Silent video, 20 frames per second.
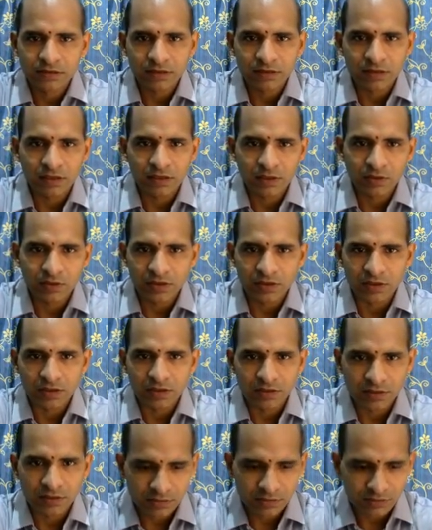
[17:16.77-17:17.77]
now run.
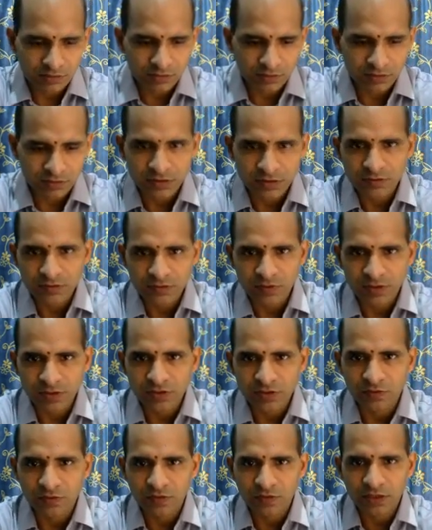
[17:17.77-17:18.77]
So this is
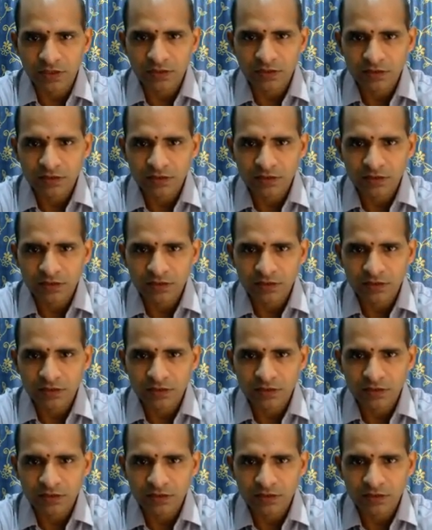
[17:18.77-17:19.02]
101, run.